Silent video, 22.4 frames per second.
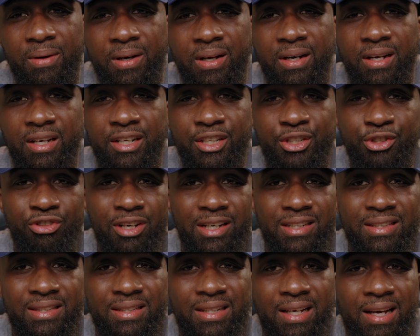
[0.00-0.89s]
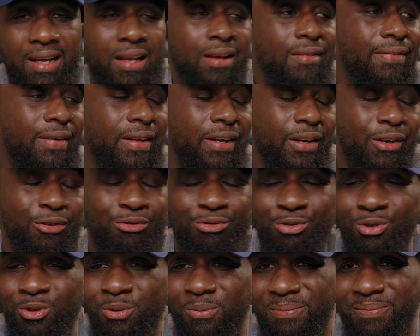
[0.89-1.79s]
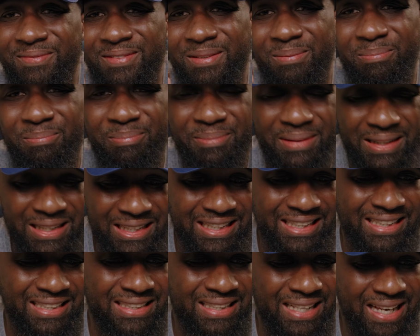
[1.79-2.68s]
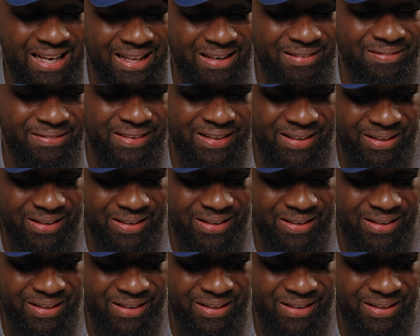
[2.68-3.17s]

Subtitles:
gonna address the elephant in the room, the biggest elephant